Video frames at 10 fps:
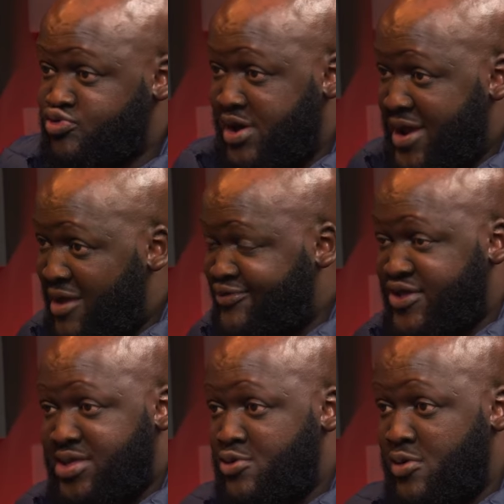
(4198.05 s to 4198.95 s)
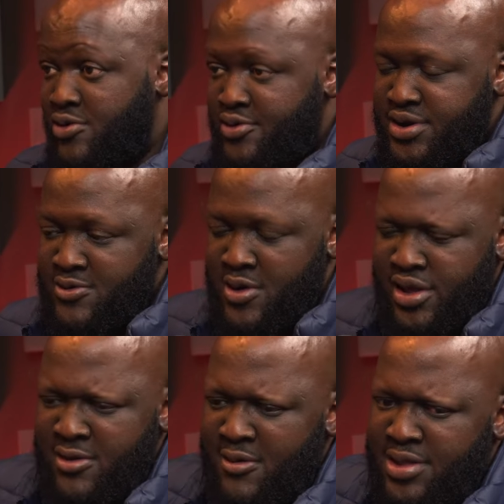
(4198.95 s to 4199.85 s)
because we had ABSA who we were already
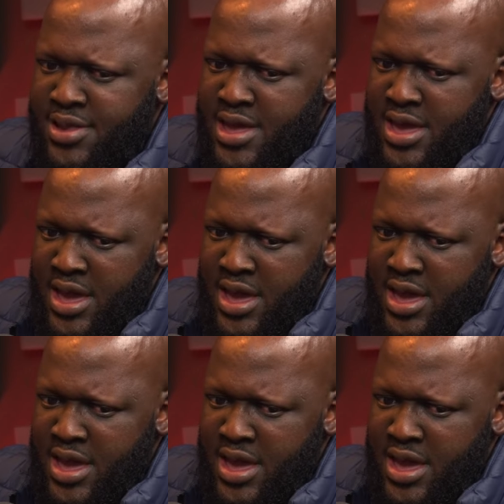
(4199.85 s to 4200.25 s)
working with.